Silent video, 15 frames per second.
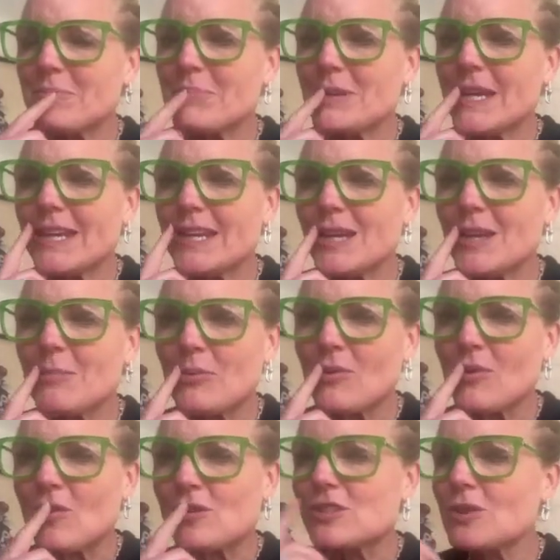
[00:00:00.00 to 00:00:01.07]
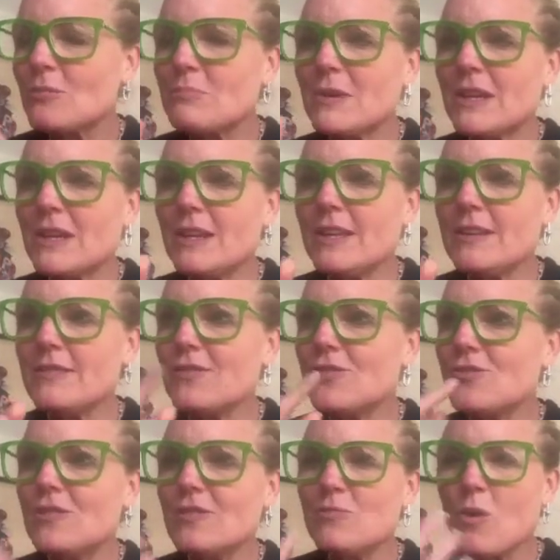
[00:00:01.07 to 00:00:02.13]
people. So, but
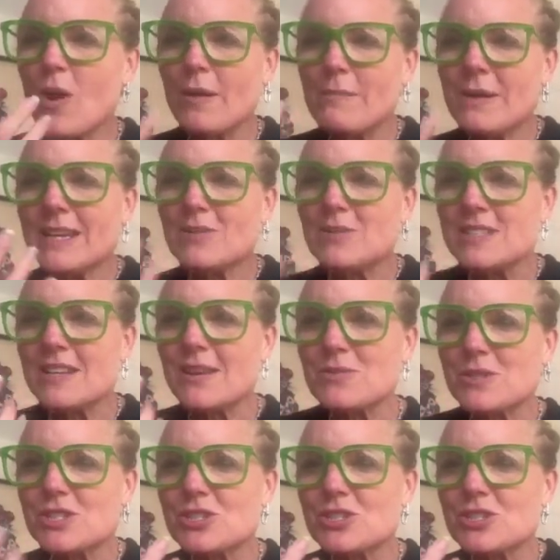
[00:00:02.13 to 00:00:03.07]
what I mean is there was